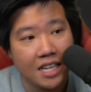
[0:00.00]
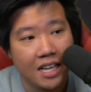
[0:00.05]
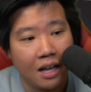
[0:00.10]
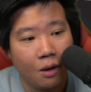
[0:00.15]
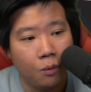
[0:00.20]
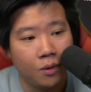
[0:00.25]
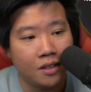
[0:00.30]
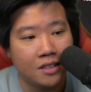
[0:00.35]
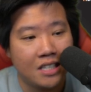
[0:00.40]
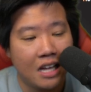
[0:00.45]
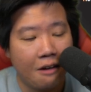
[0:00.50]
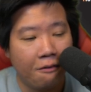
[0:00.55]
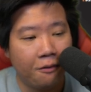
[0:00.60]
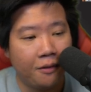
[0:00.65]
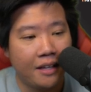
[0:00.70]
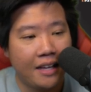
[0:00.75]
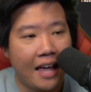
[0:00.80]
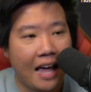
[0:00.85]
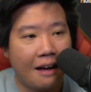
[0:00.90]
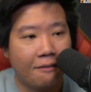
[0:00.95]
I will
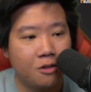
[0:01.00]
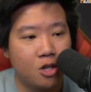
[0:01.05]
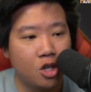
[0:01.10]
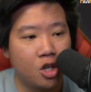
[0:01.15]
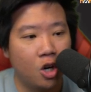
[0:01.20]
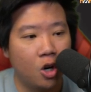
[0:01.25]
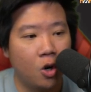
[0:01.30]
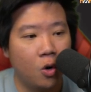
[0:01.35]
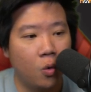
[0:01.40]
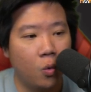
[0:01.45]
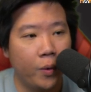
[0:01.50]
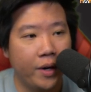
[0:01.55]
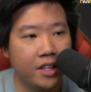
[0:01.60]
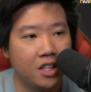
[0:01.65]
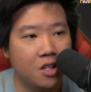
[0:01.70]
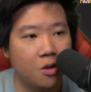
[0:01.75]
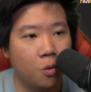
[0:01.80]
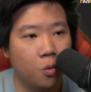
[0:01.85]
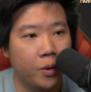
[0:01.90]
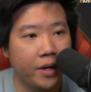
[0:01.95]
definitely have to go with
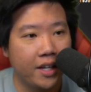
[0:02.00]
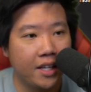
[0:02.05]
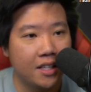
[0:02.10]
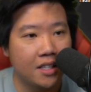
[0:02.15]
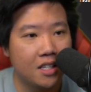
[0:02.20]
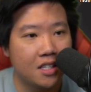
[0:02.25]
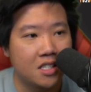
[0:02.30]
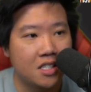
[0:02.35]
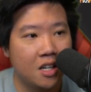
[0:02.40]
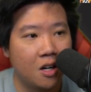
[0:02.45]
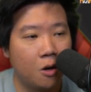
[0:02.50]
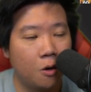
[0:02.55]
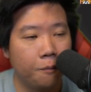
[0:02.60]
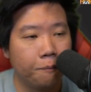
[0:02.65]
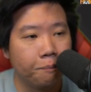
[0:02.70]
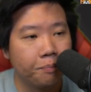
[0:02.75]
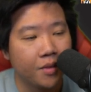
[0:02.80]
Reed. So